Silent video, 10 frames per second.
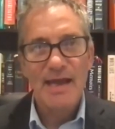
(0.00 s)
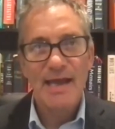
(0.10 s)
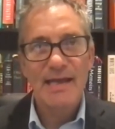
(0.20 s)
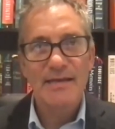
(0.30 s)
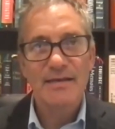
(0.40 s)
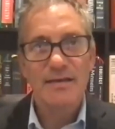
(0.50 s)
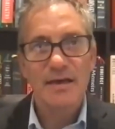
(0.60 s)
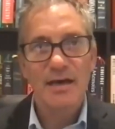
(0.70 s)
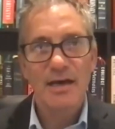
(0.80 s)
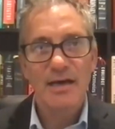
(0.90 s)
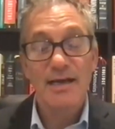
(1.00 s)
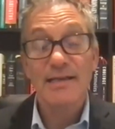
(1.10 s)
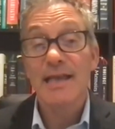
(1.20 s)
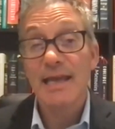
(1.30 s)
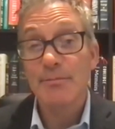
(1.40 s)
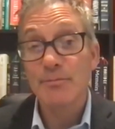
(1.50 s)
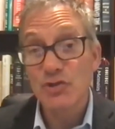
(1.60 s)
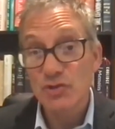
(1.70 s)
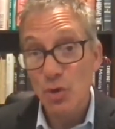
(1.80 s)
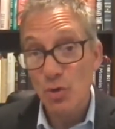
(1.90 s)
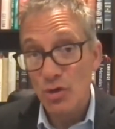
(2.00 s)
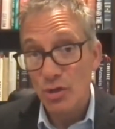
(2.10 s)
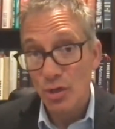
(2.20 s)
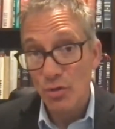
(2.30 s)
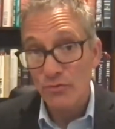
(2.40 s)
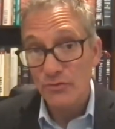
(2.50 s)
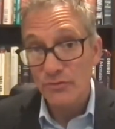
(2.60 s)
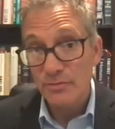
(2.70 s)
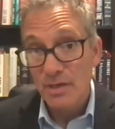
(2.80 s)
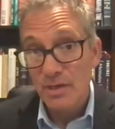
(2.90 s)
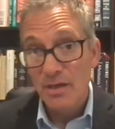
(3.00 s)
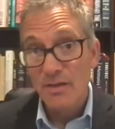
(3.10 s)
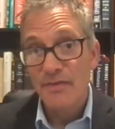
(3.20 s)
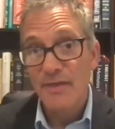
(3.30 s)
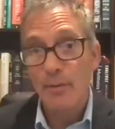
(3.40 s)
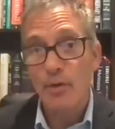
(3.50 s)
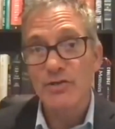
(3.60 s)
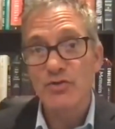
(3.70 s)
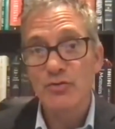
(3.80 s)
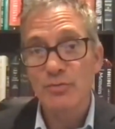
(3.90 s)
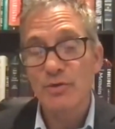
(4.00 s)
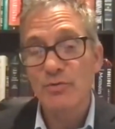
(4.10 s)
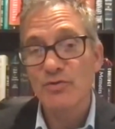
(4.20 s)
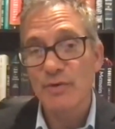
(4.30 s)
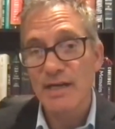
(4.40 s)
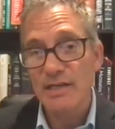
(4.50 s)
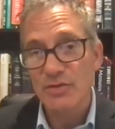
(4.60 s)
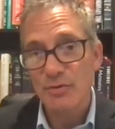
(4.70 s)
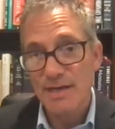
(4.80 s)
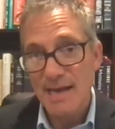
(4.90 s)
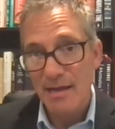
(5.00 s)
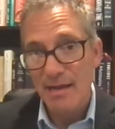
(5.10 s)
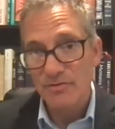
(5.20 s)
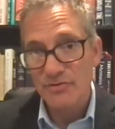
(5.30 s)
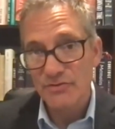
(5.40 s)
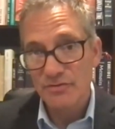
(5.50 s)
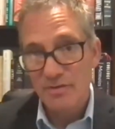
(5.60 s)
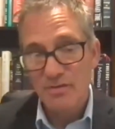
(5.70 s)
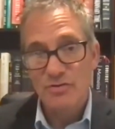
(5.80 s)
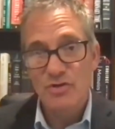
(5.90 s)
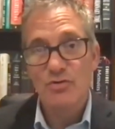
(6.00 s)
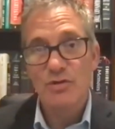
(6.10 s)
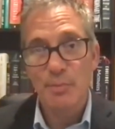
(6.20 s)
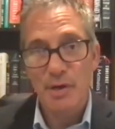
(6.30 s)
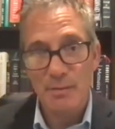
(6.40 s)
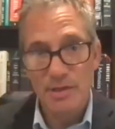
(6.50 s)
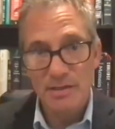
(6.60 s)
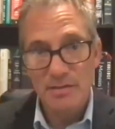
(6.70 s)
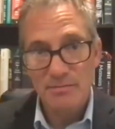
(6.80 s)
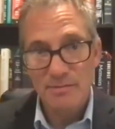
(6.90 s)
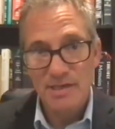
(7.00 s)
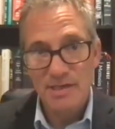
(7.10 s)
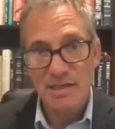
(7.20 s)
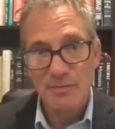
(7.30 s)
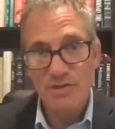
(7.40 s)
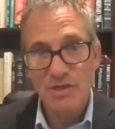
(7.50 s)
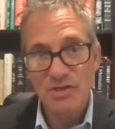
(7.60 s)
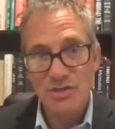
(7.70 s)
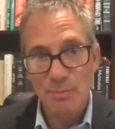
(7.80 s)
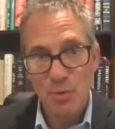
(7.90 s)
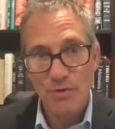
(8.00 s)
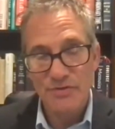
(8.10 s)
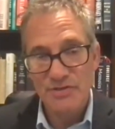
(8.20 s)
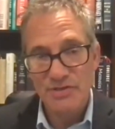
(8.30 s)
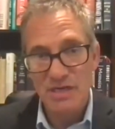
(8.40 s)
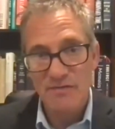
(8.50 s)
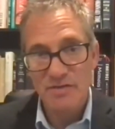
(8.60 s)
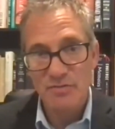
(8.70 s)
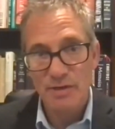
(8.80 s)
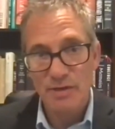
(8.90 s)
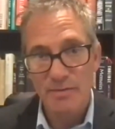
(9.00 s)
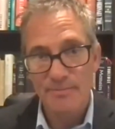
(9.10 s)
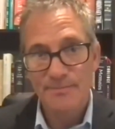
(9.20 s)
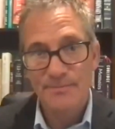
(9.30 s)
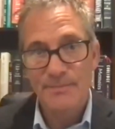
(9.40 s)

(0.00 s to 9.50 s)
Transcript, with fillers: and uh, it came so close that when Truman was ready to announce to the public that he was going to support the state of Israel,